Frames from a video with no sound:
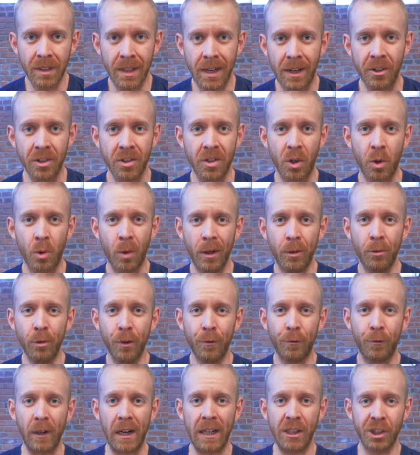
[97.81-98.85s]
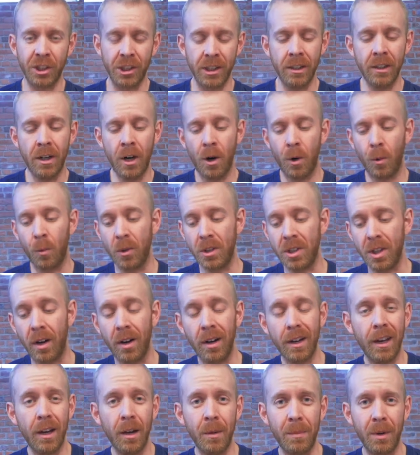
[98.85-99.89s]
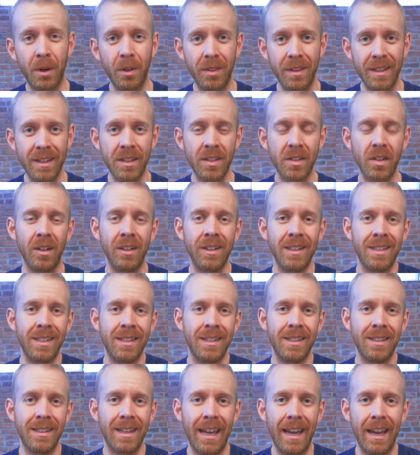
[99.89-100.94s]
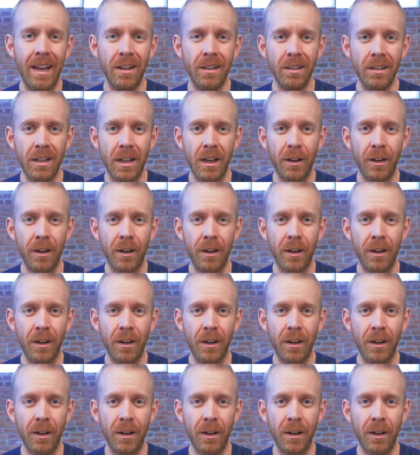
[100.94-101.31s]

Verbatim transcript: Now, as a quick refresher, we're talking about this on a scale